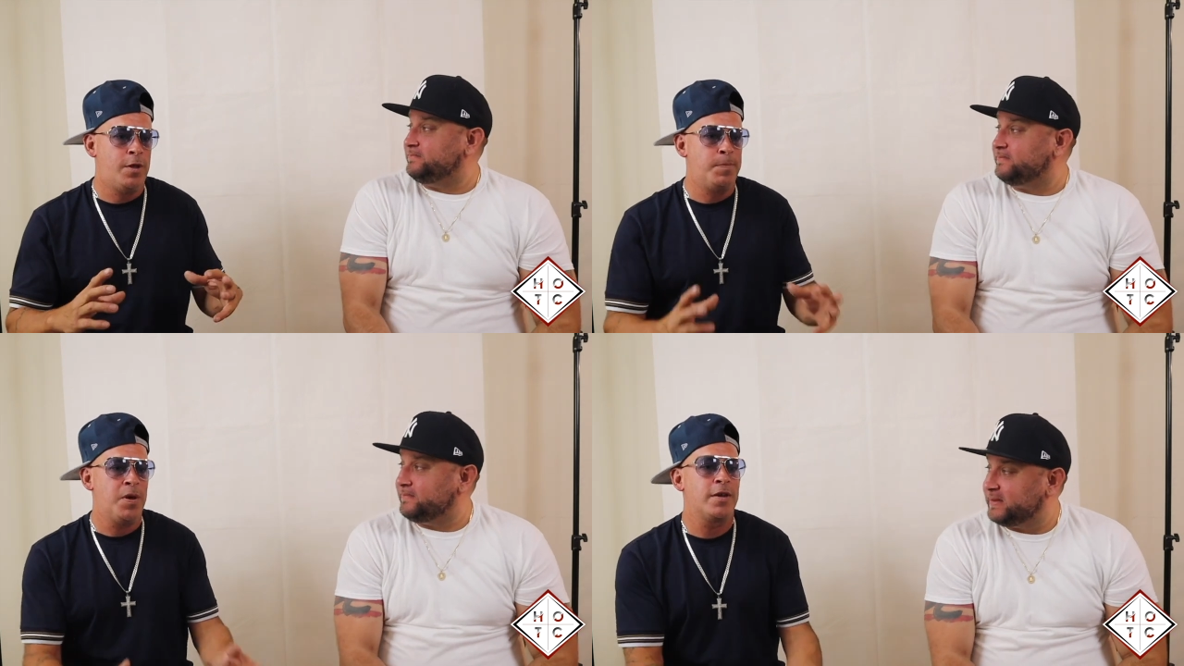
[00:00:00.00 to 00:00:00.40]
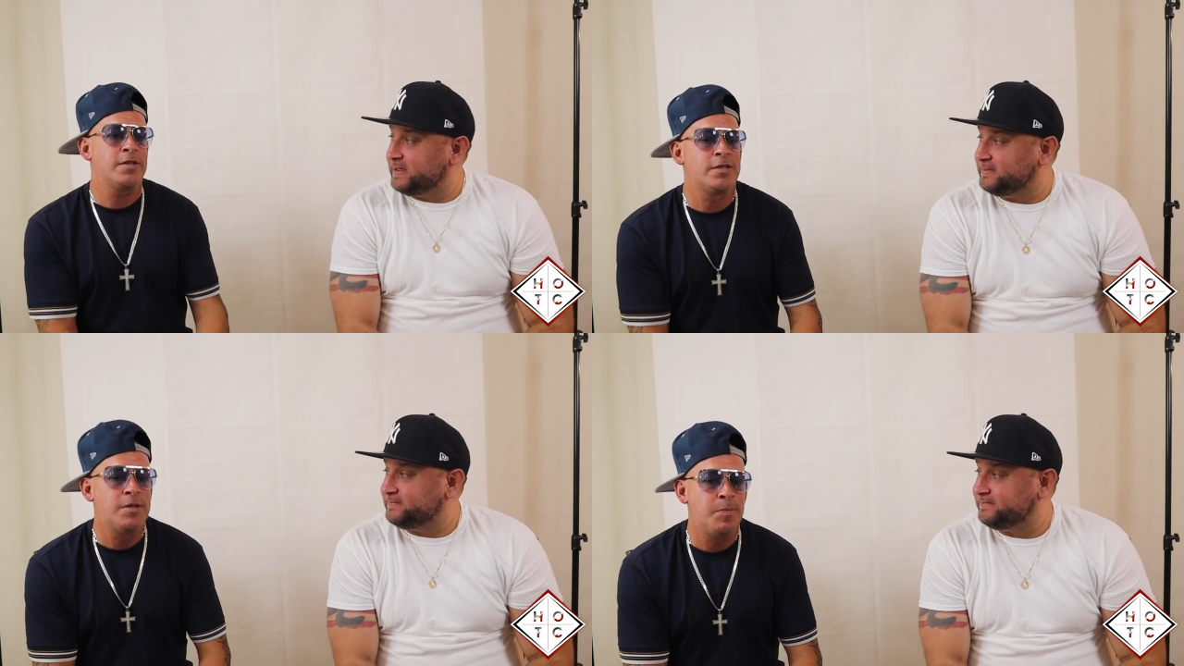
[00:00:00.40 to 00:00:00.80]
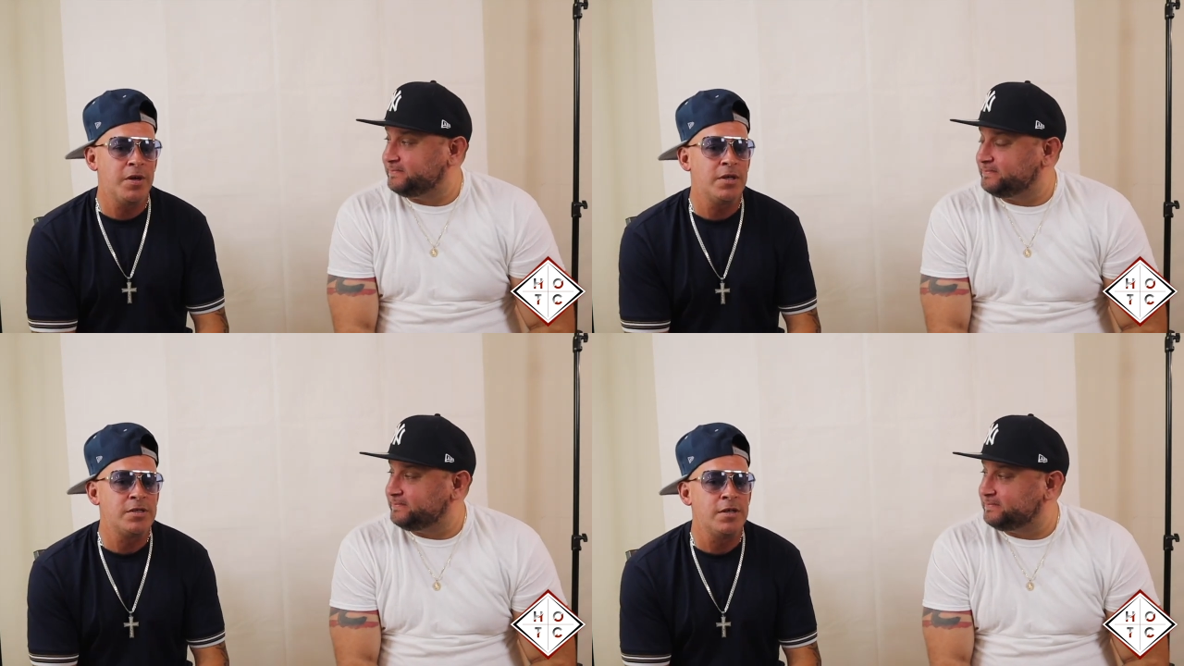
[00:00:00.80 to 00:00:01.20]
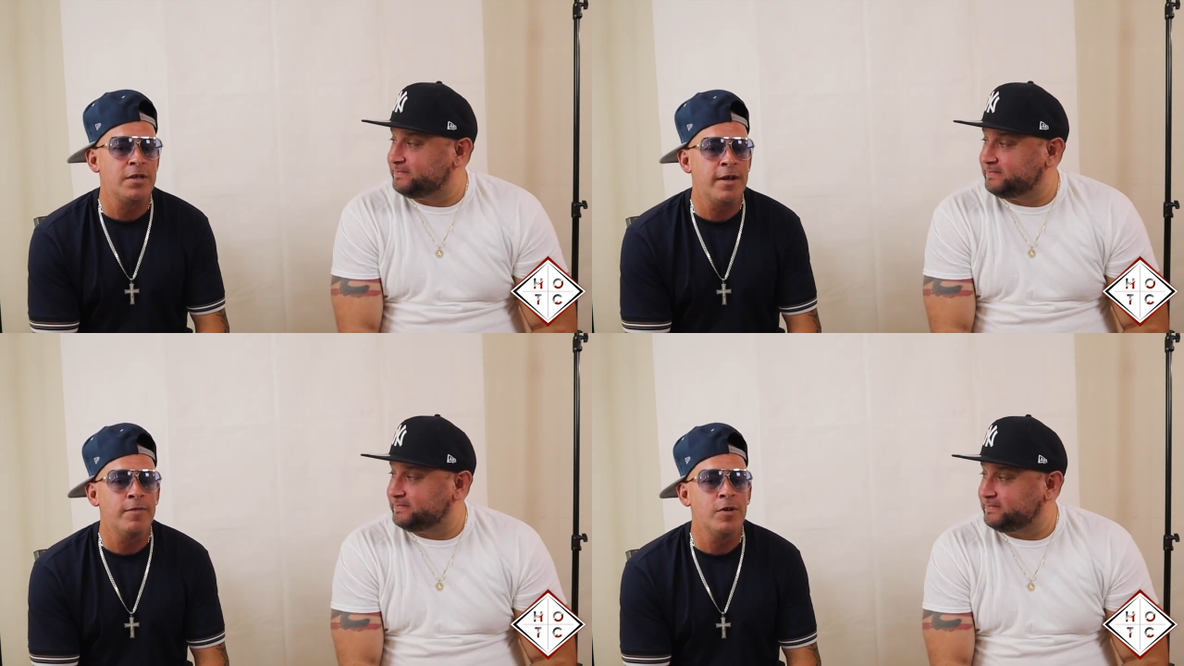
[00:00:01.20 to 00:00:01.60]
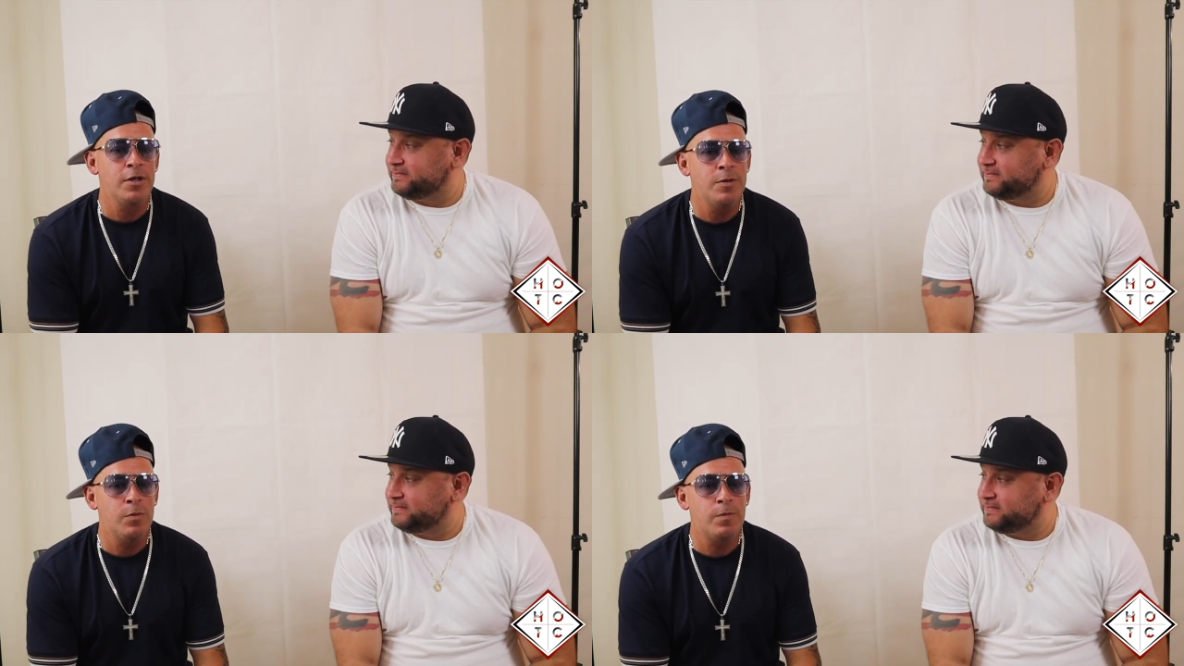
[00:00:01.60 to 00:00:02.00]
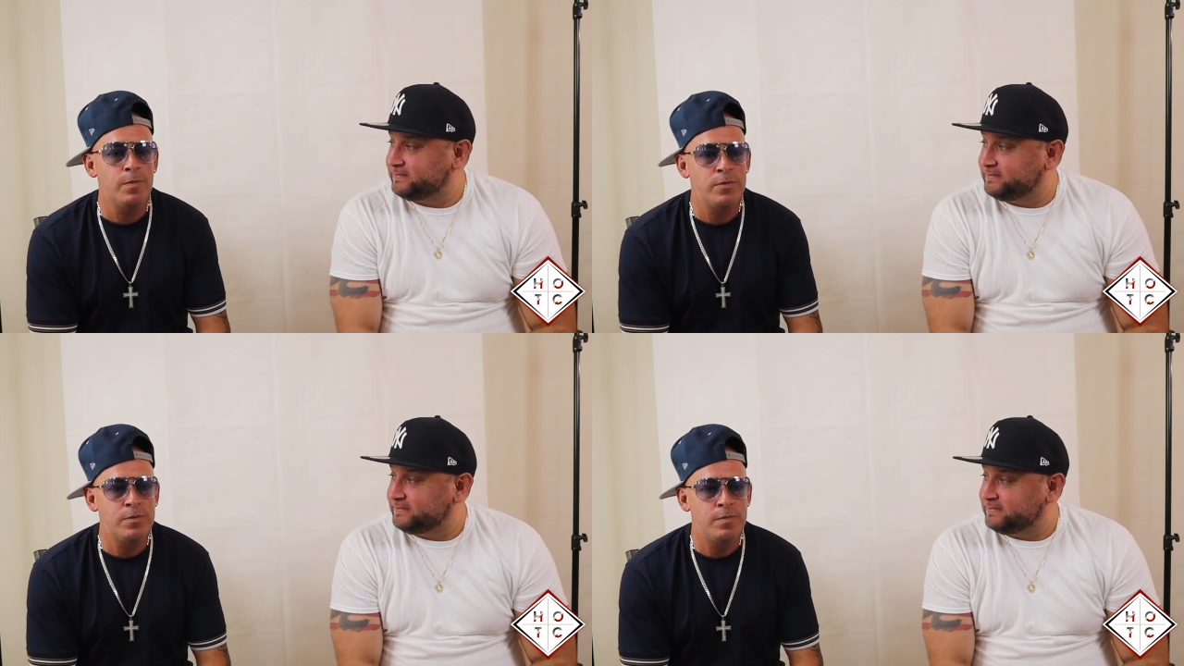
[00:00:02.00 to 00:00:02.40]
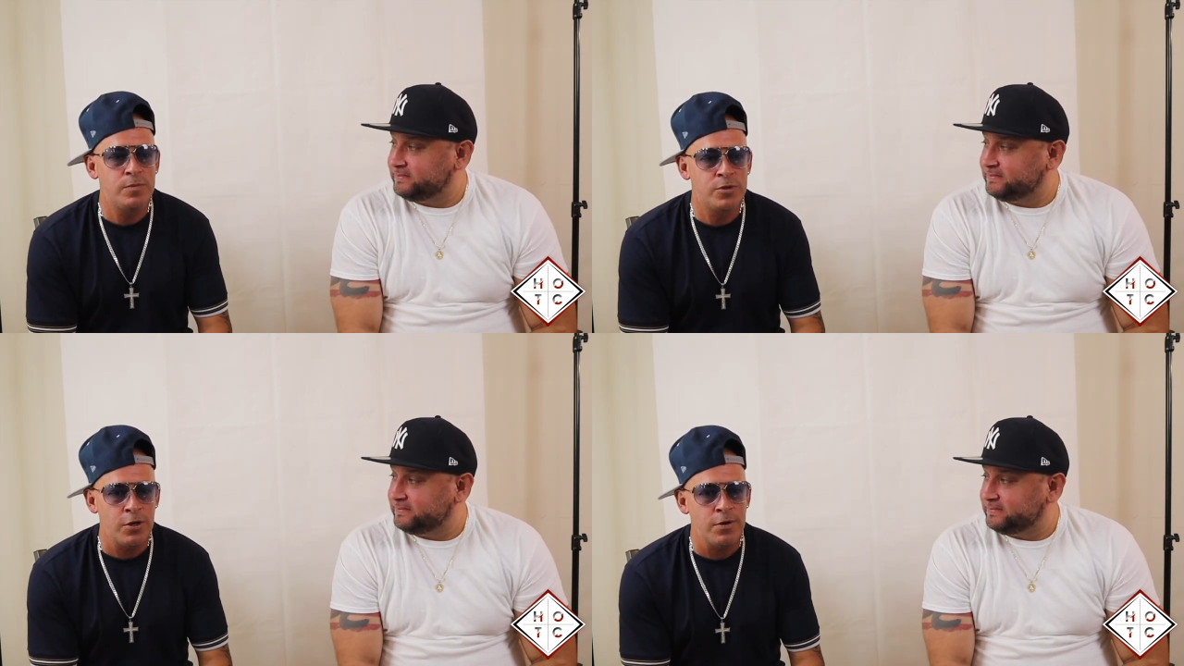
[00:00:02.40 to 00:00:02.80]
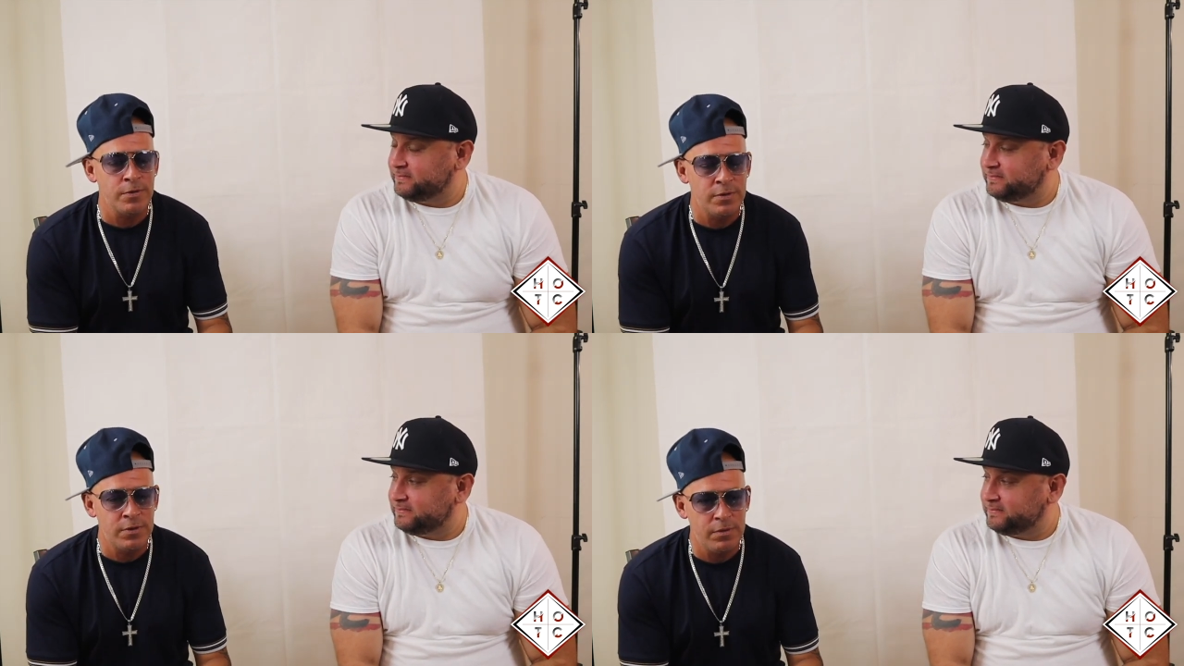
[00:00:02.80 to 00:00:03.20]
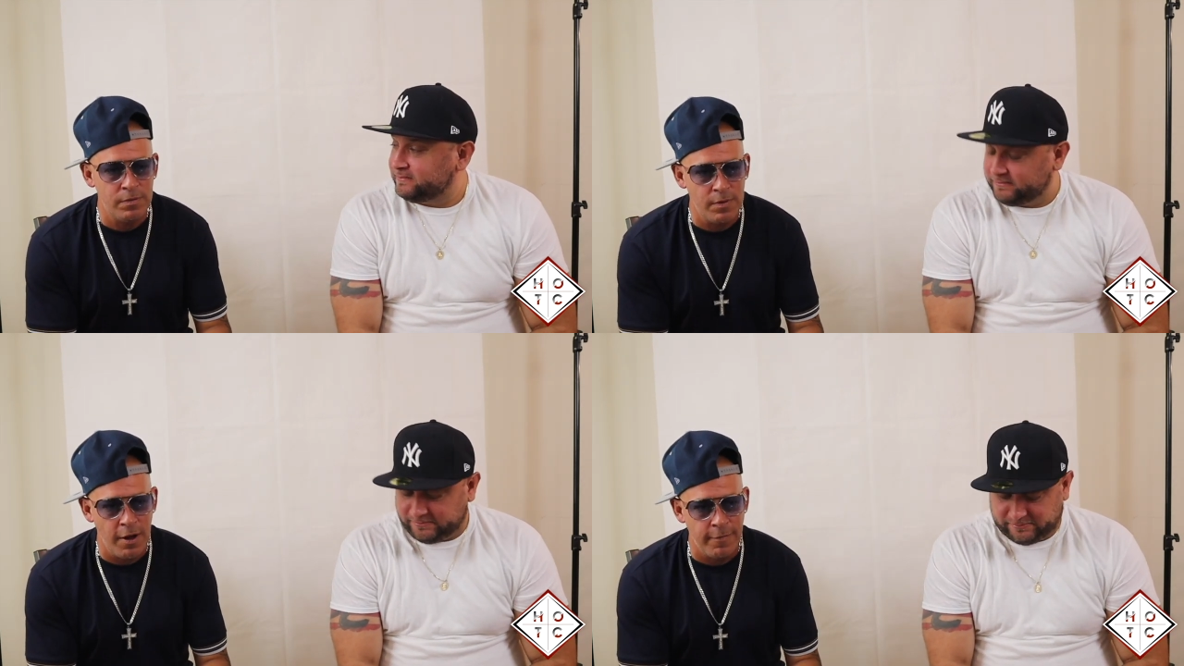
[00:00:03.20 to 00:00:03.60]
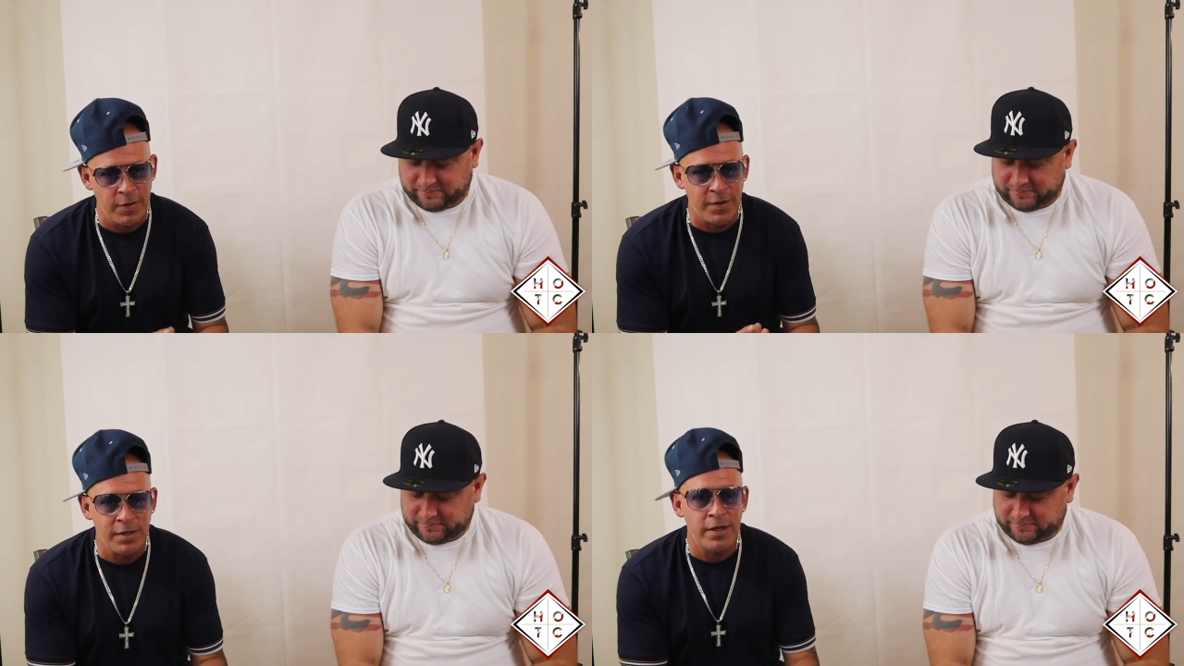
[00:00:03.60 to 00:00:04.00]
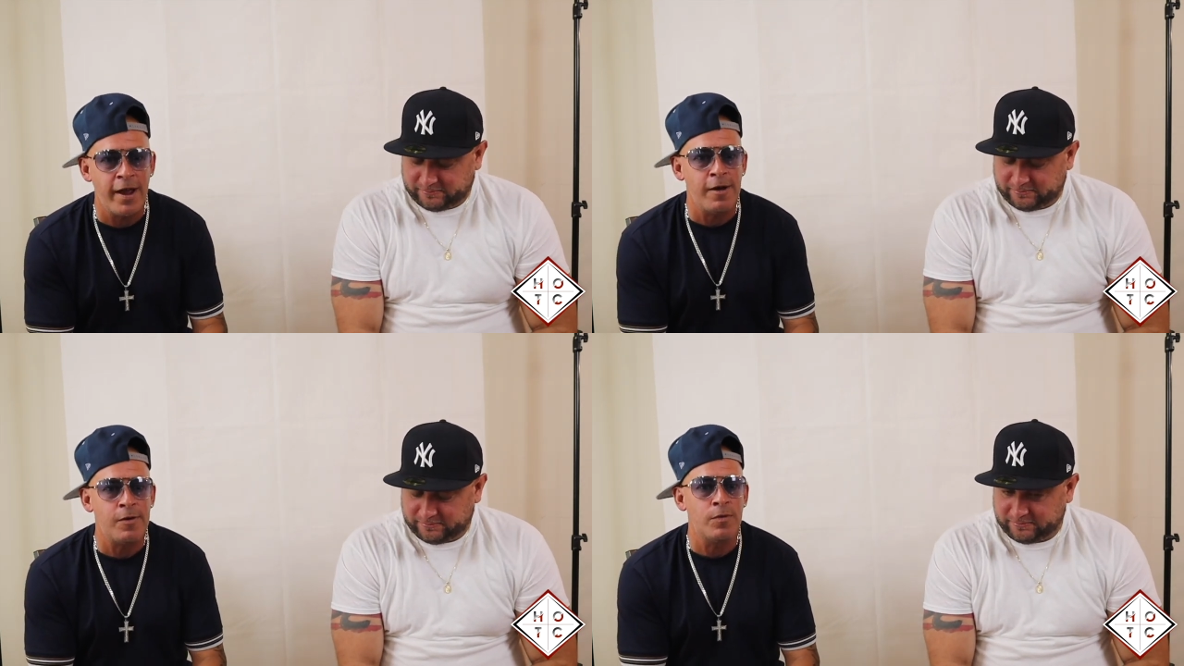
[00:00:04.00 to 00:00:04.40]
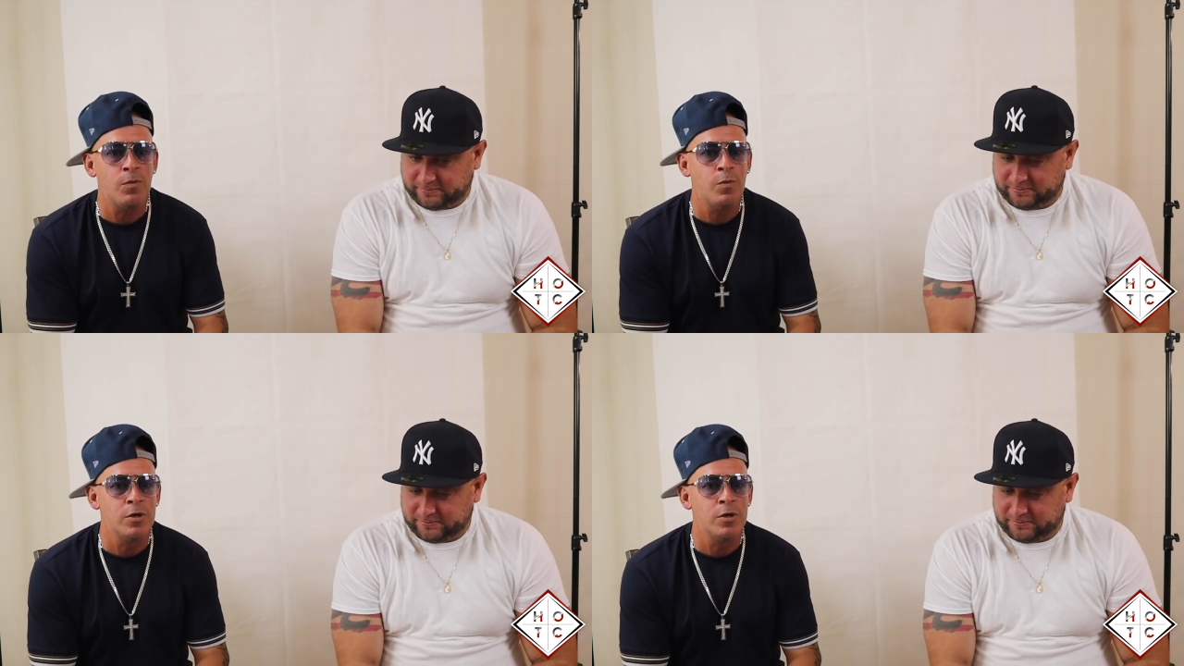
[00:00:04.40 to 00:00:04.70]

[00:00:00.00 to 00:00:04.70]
Speaker 1: the biggest, the biggest thing that really turned everything down